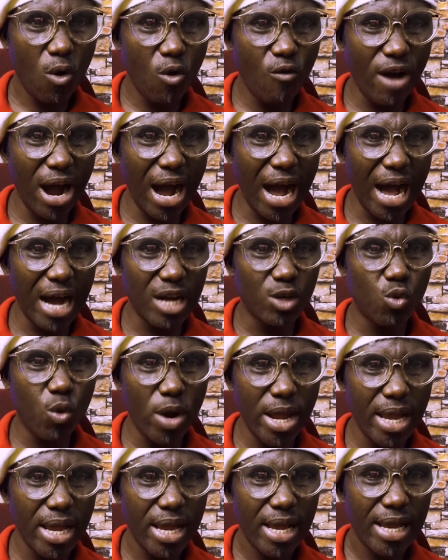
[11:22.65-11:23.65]
over hard
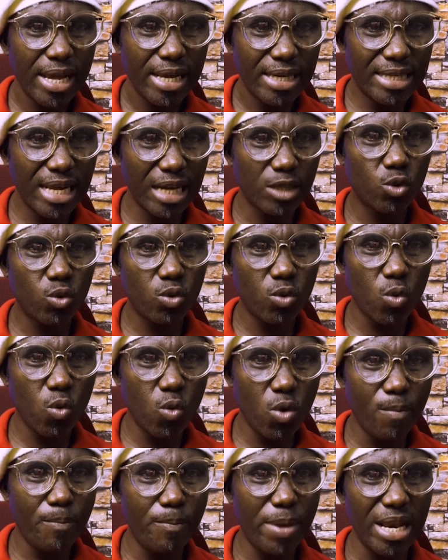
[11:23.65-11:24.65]
way that
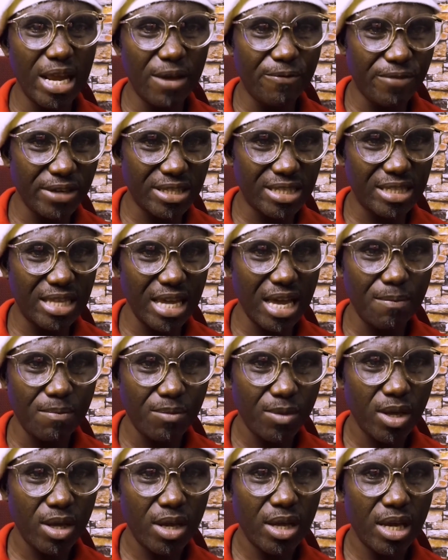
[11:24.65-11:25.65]
will benefit them